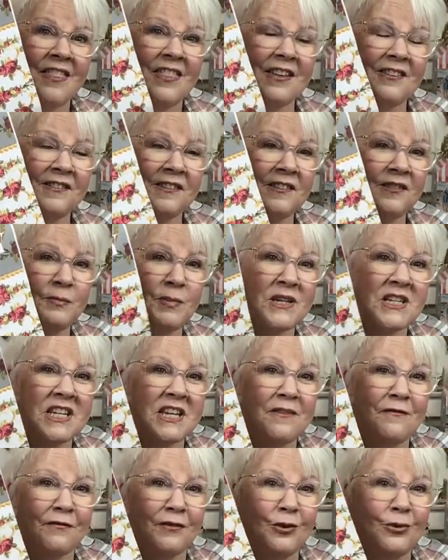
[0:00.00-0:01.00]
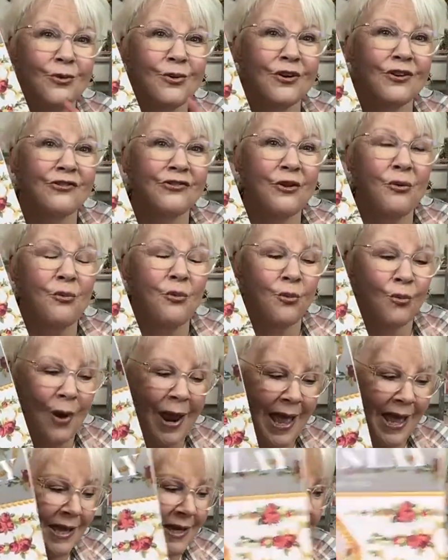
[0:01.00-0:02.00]
This is Petite Fleurs
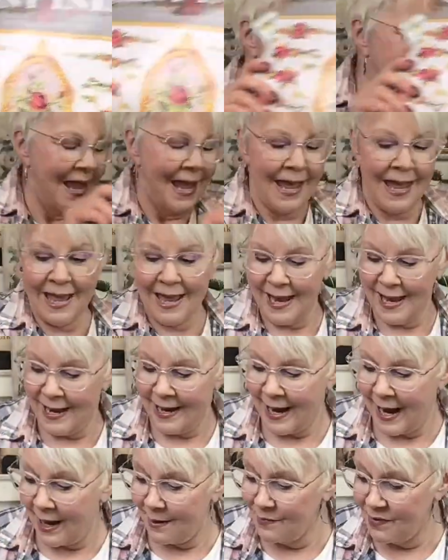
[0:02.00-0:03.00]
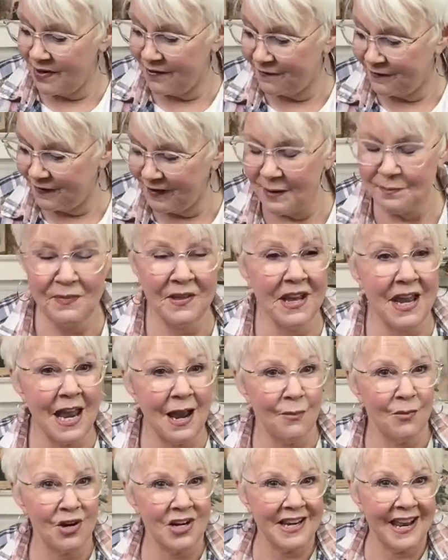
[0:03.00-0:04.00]
Red. And I'm going to flip the
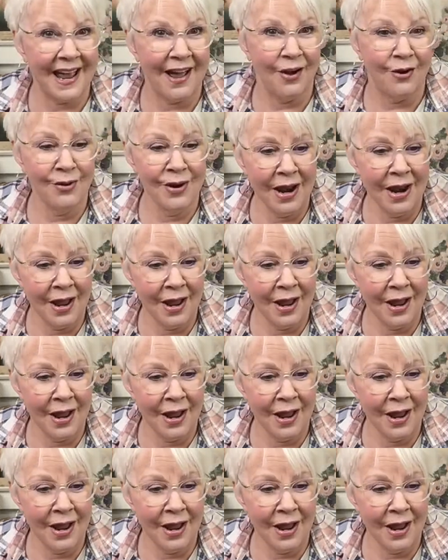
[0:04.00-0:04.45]
camera down.